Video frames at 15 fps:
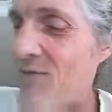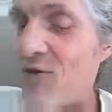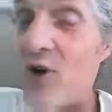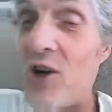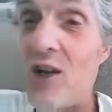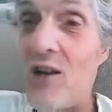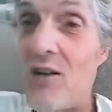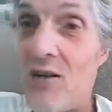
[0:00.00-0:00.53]

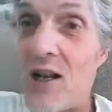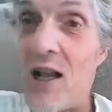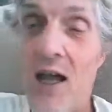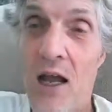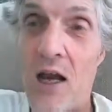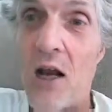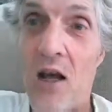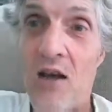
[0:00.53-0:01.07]
Before you know it, I
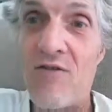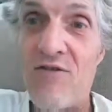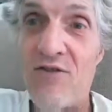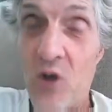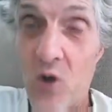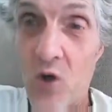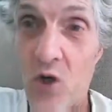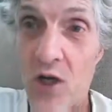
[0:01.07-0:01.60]
had a lot of
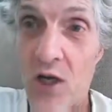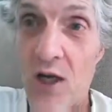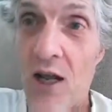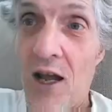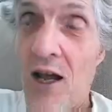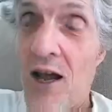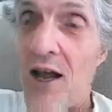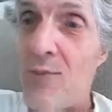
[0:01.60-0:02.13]
food.
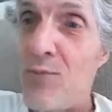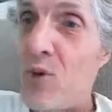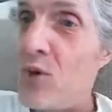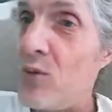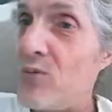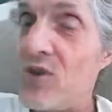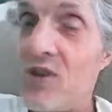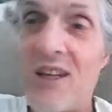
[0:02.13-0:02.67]
I
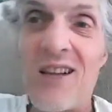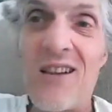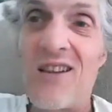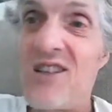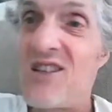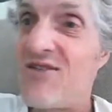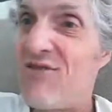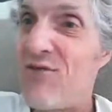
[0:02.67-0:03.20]
pooped at
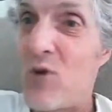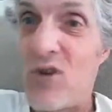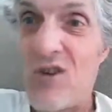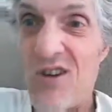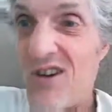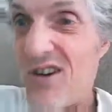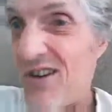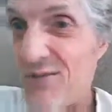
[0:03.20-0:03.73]
least 4
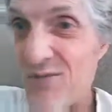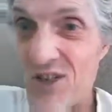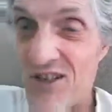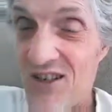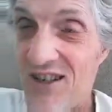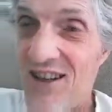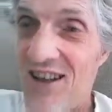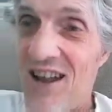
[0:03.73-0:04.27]

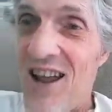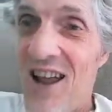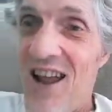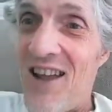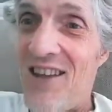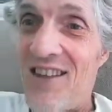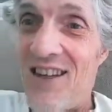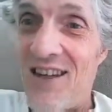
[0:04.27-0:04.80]
times.
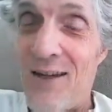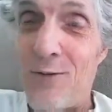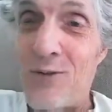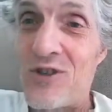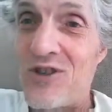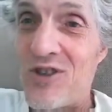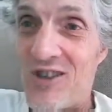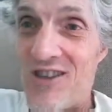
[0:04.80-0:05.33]
And that
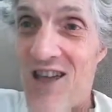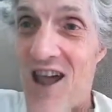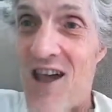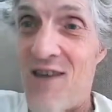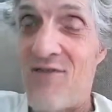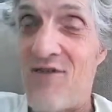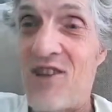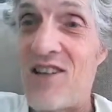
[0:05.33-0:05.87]
was just
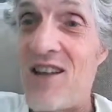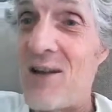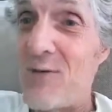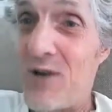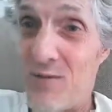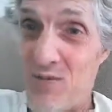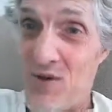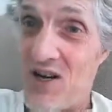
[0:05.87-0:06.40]
half the day
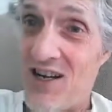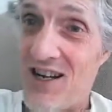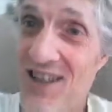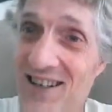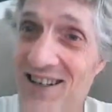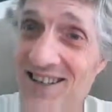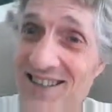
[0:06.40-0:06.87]
went by.